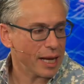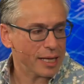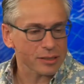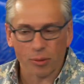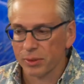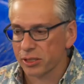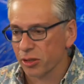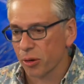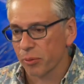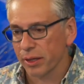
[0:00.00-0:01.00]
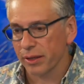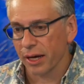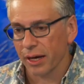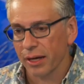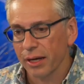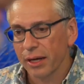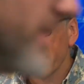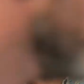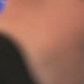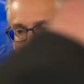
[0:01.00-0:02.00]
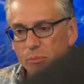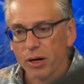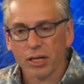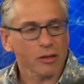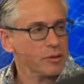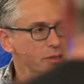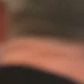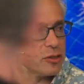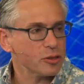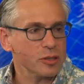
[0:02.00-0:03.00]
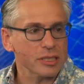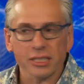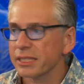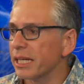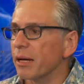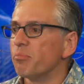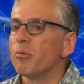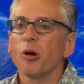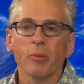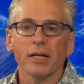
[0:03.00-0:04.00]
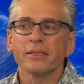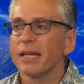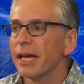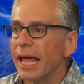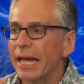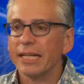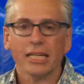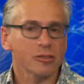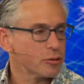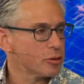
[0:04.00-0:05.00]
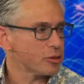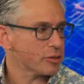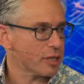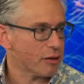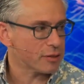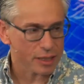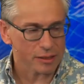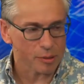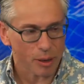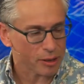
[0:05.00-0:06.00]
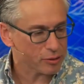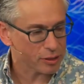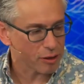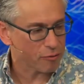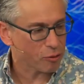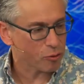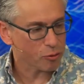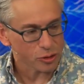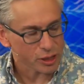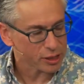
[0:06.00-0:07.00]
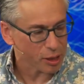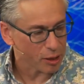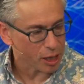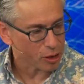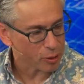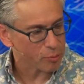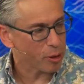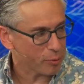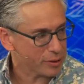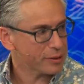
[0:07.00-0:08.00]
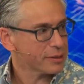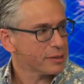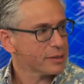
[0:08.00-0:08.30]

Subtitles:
going to start with Mark and Christoph. Just take a moment and introduce yourself. Tell us about yourself for just a quick moment.